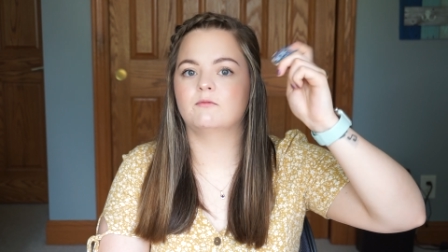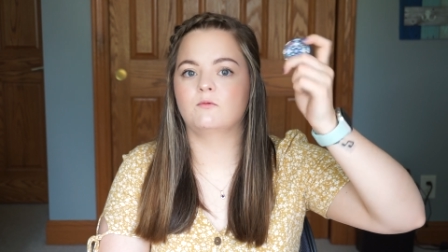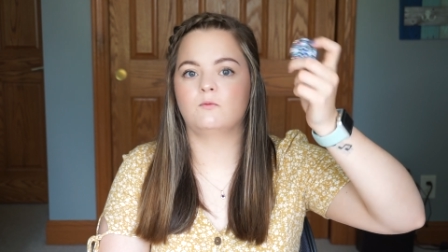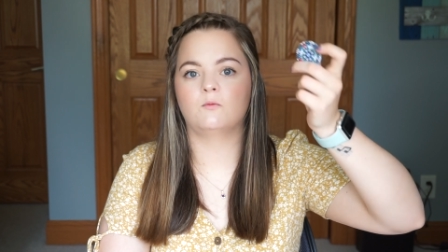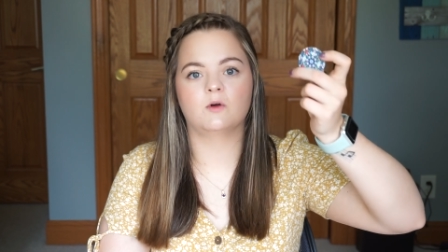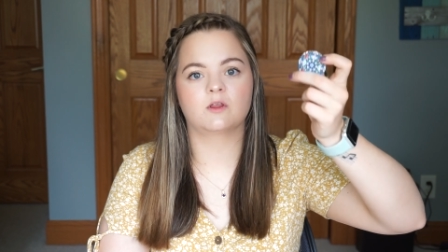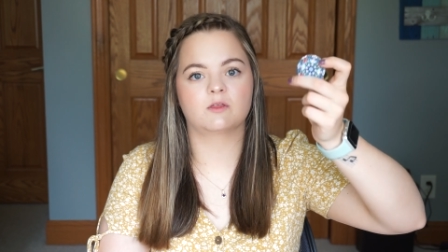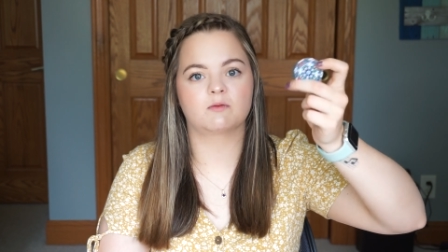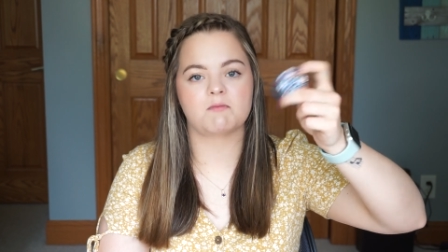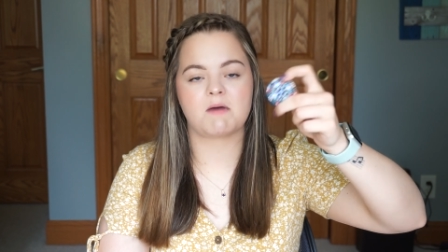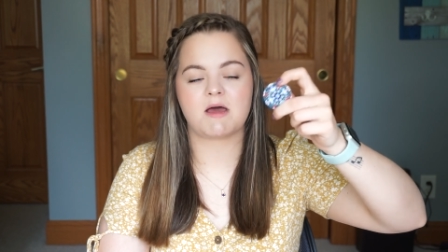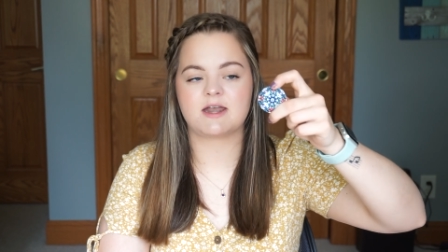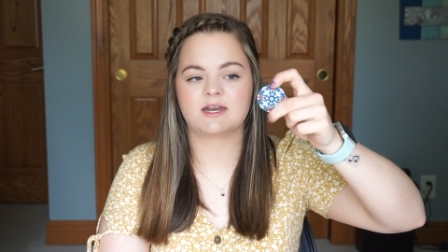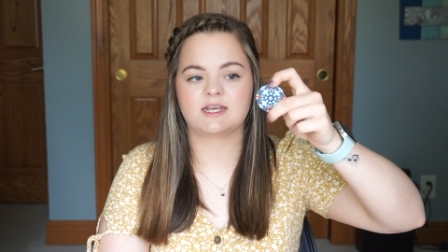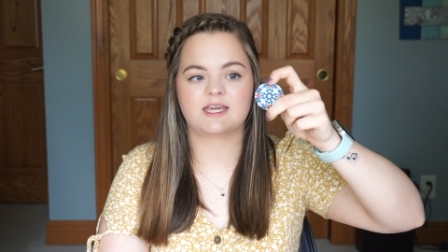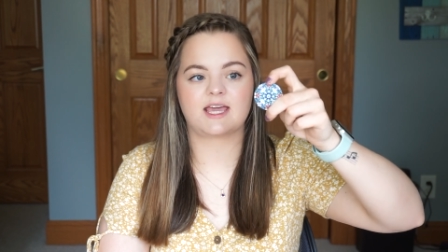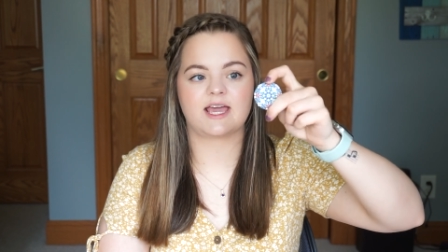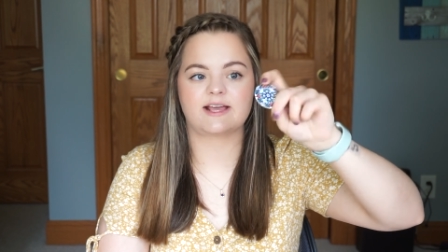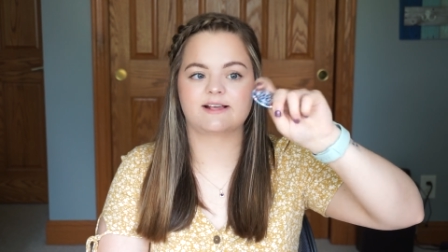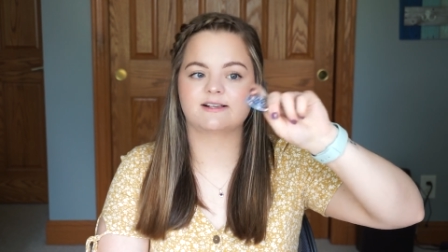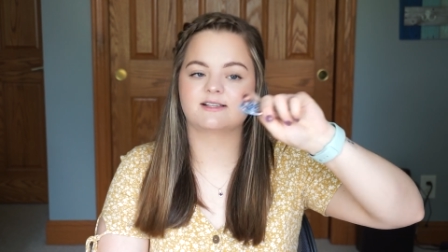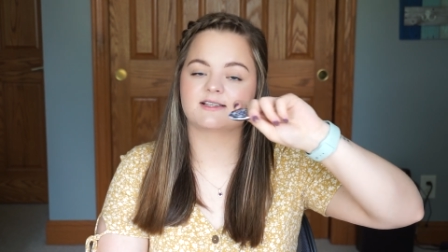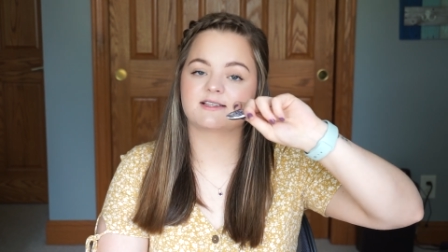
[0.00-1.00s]
with many
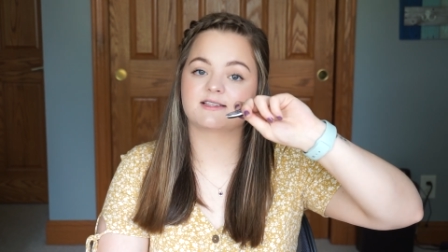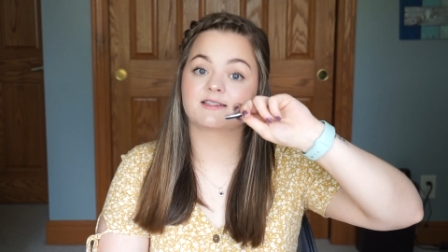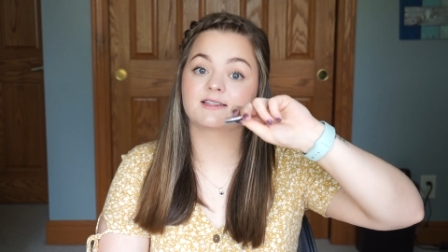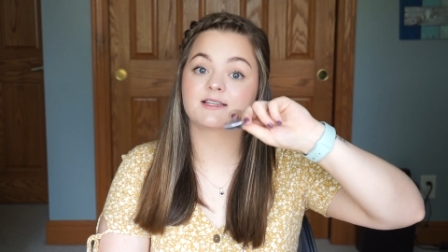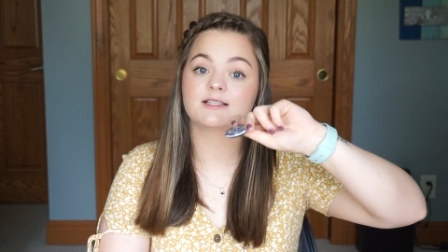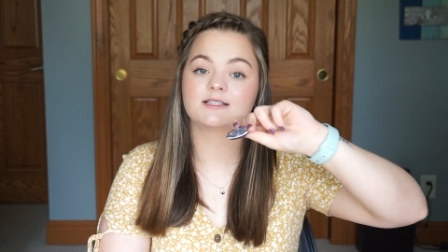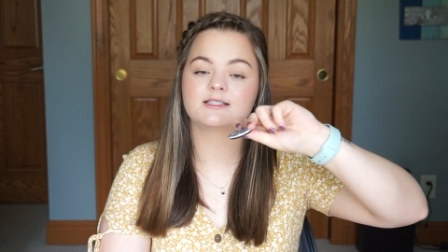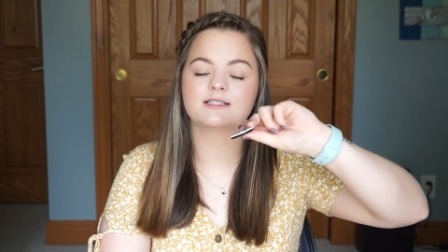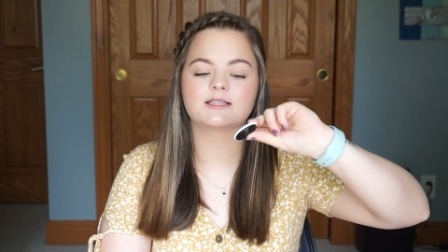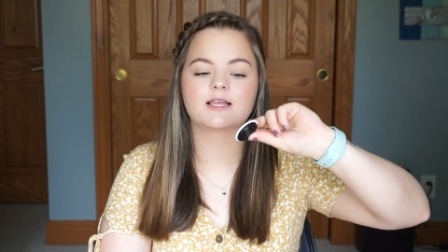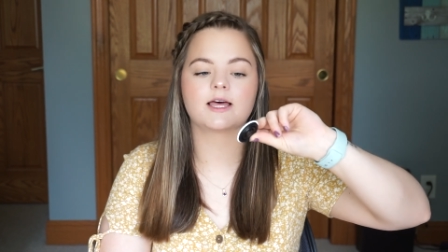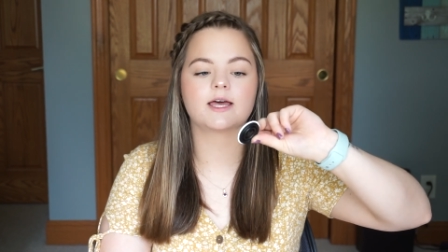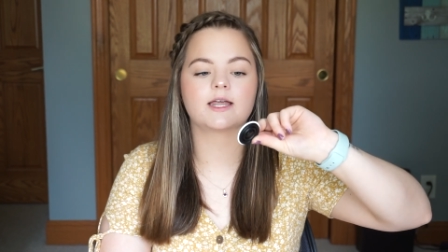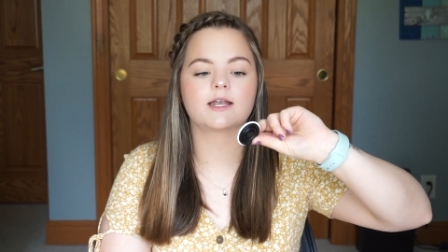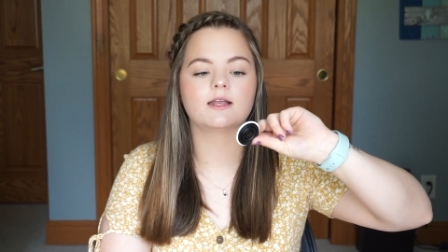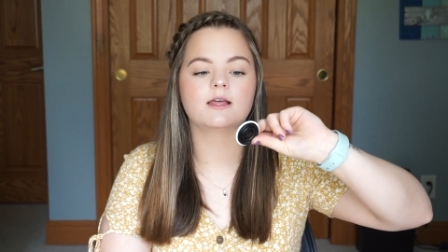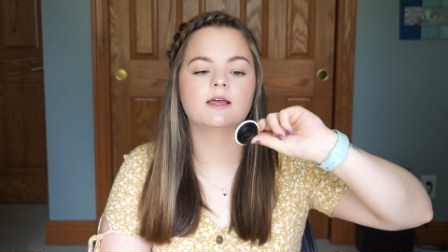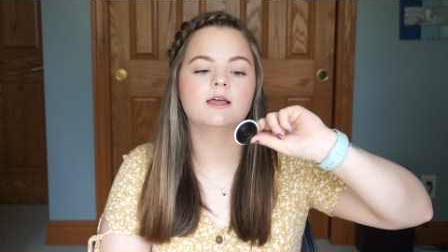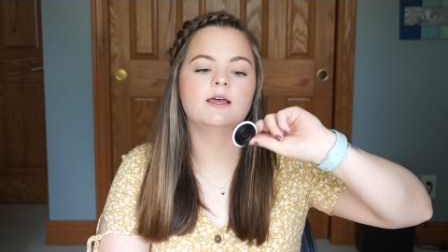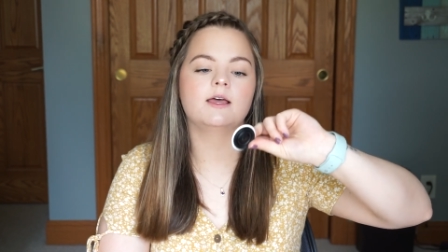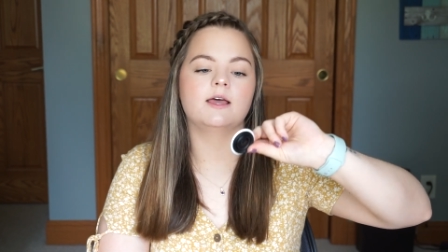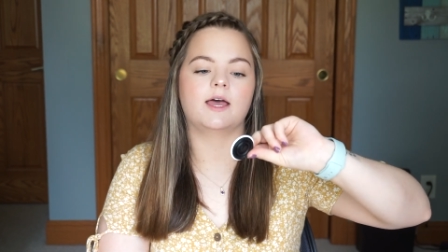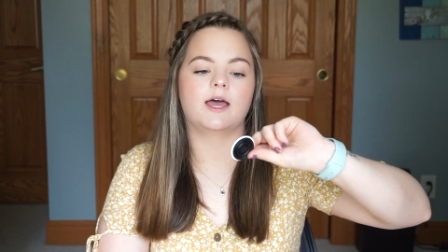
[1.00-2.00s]
cases since
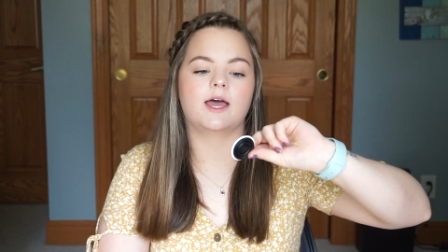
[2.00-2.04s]
then,